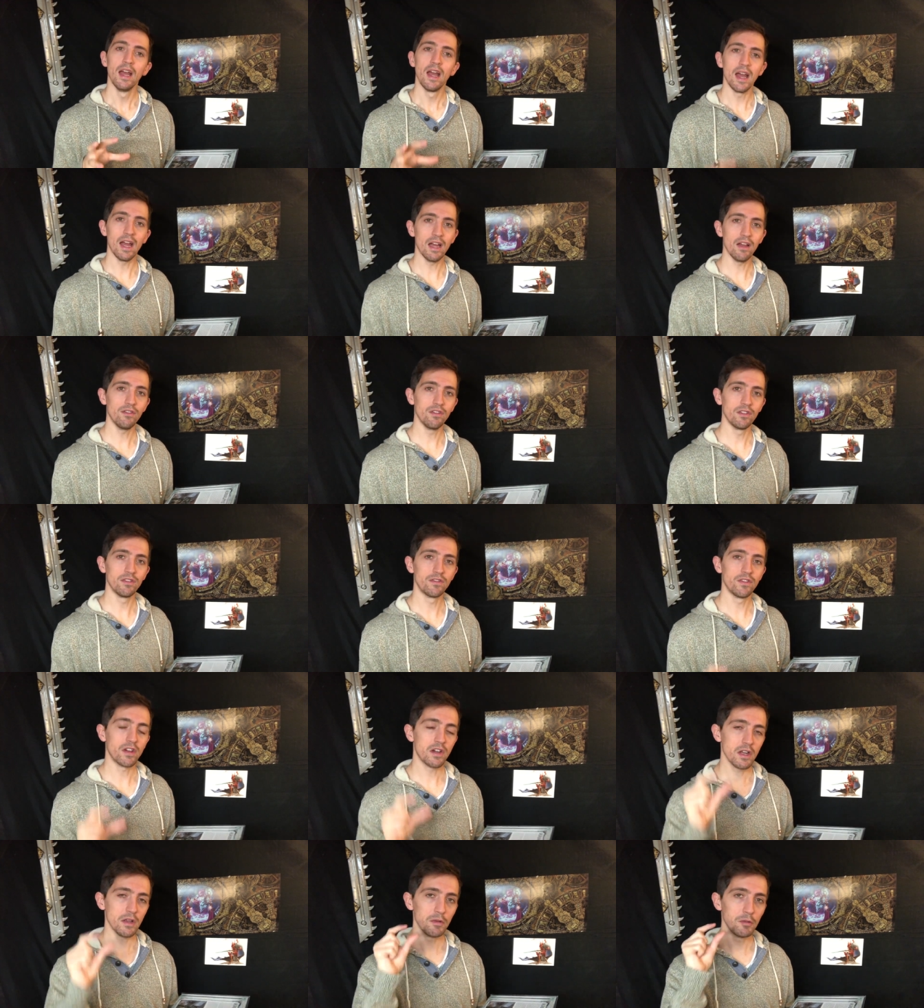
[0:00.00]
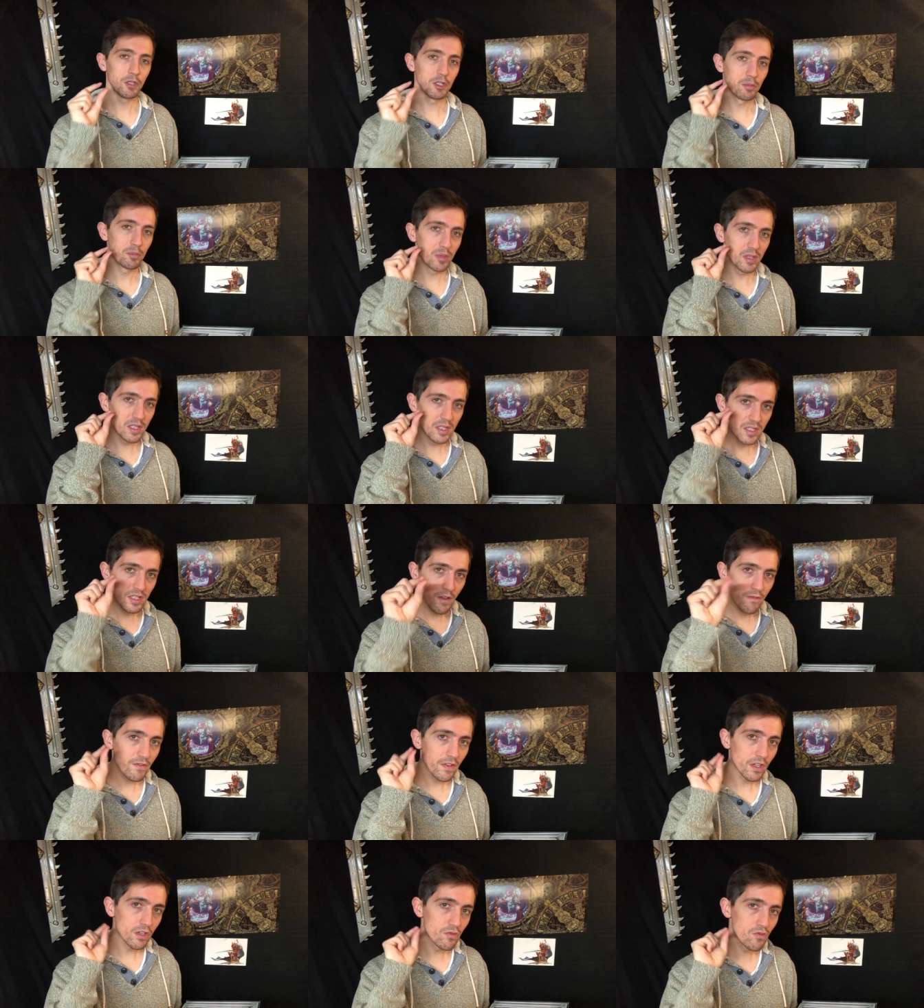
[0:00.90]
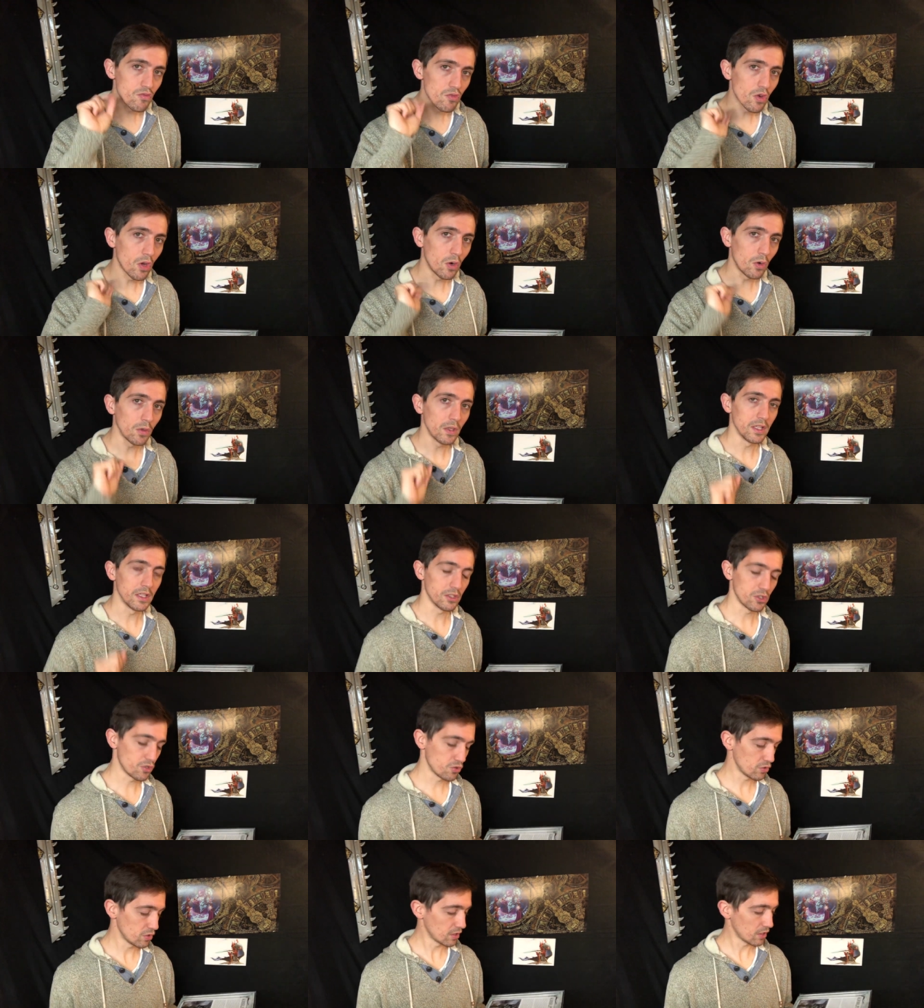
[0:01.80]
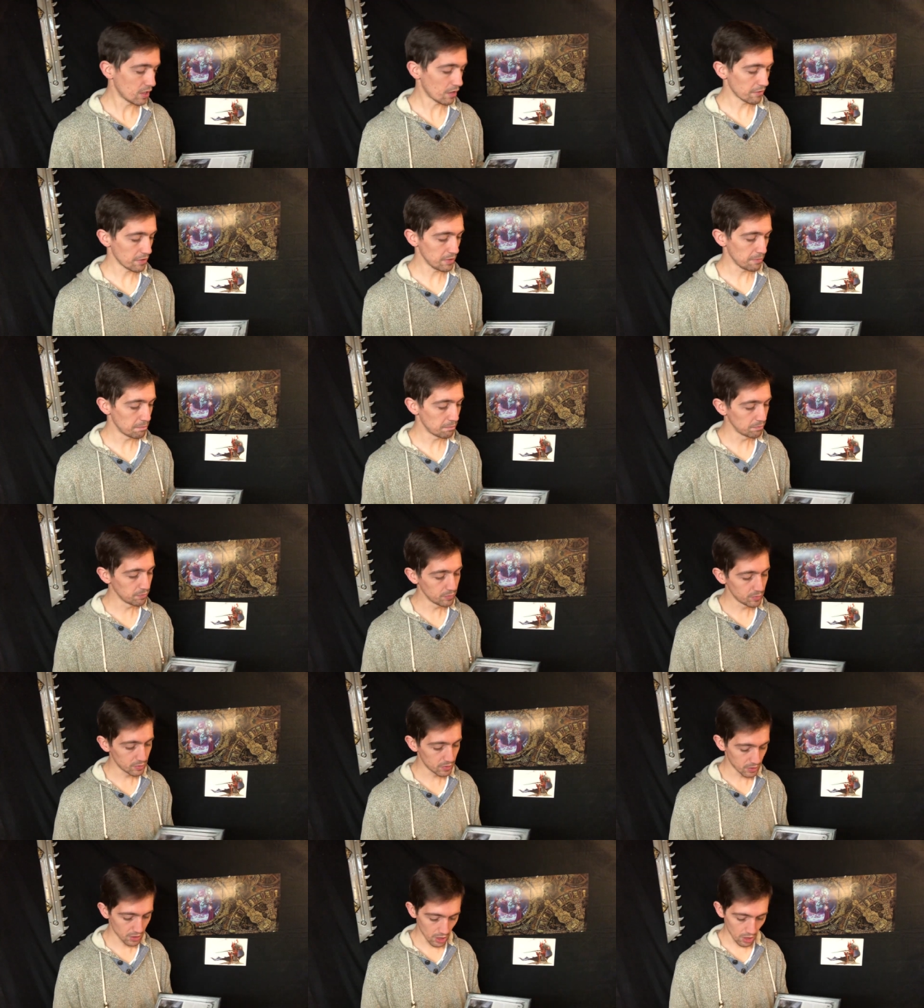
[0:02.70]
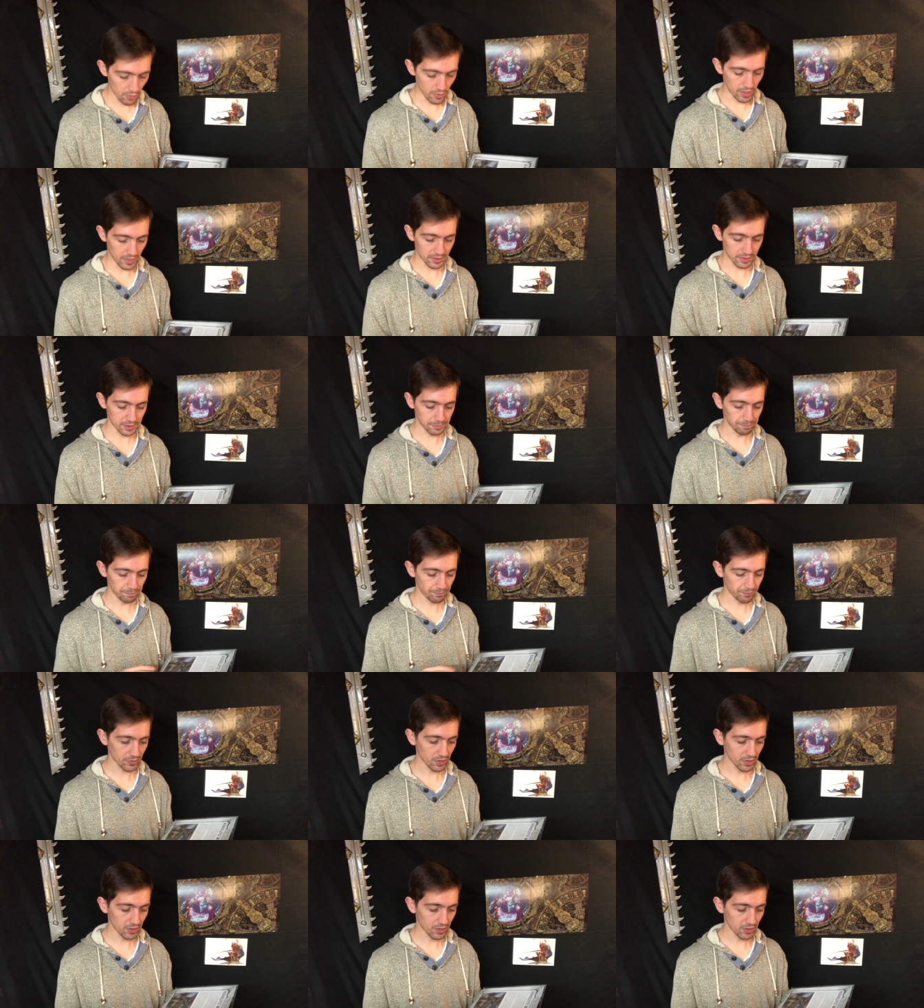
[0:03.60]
have a very specific role in Drukhari Codex.